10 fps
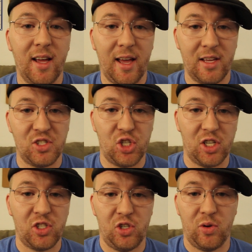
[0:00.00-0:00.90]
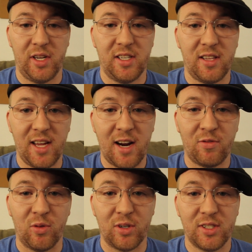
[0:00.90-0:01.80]
has just joined the Air
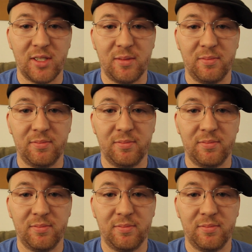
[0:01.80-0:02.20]
Force.